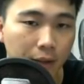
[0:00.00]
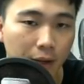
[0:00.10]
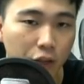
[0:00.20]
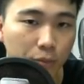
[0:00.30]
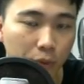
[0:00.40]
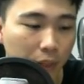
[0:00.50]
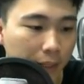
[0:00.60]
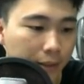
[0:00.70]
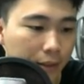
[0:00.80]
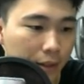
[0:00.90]
attribute
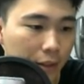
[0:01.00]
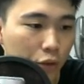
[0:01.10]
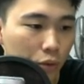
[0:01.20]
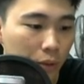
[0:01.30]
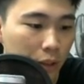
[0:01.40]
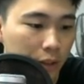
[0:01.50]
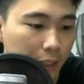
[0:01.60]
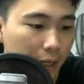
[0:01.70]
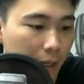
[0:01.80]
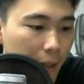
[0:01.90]
cards into
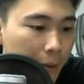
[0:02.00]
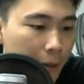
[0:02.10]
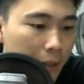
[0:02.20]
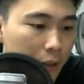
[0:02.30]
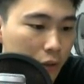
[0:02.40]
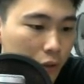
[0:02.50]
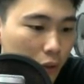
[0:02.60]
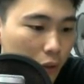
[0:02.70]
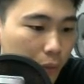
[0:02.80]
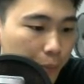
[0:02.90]
Seiya.
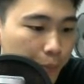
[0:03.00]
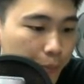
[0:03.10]
So